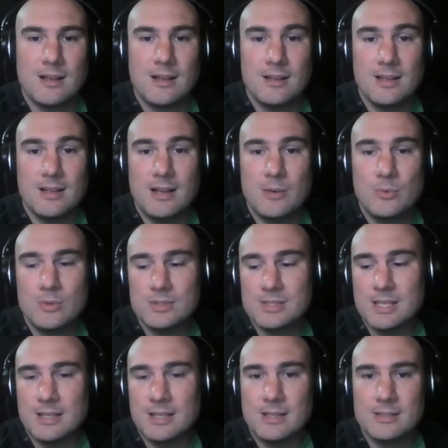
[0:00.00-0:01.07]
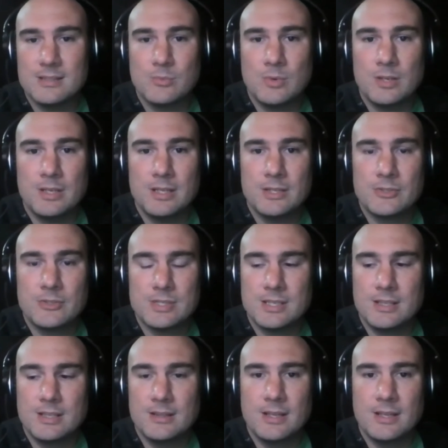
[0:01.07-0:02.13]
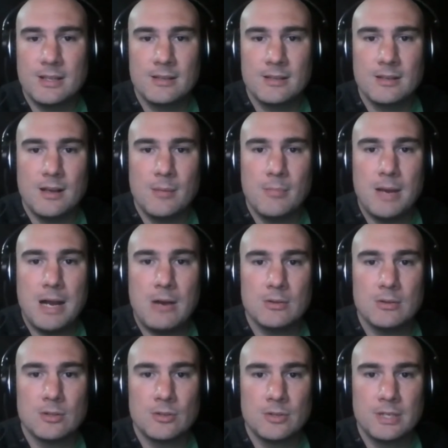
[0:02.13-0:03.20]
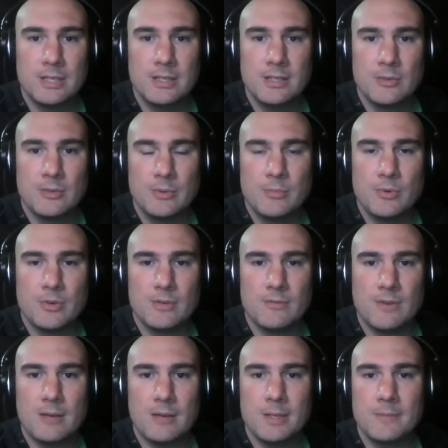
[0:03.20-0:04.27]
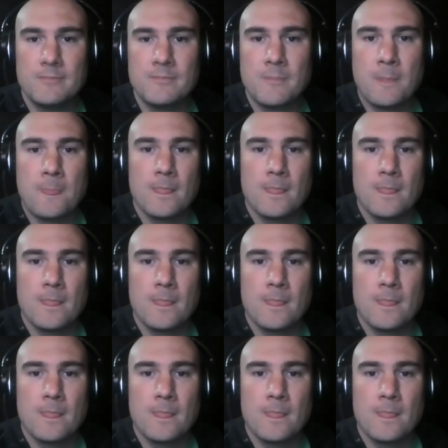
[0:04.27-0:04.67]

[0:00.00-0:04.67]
yeah, I will say that is one interesting thing about learning in a remote environment.